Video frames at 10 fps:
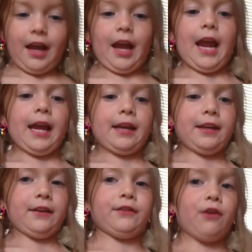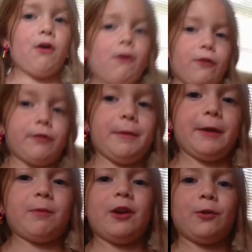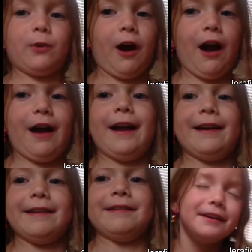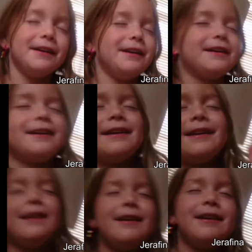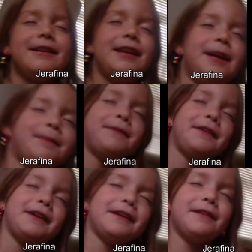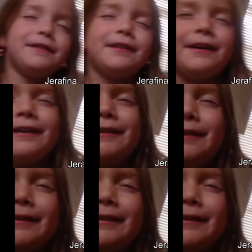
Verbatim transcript: 80 songs make me cry. Keep singing, son.